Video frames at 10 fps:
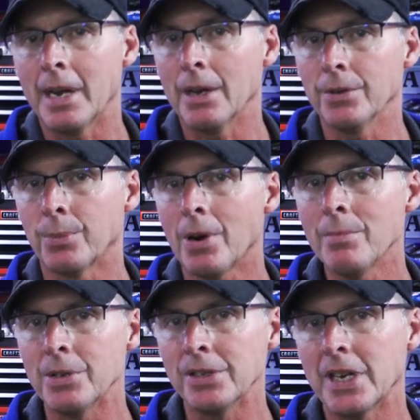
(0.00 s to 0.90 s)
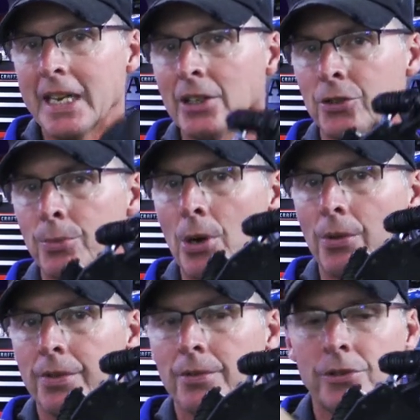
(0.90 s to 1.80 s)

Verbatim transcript: Now, the problem is it'll do both.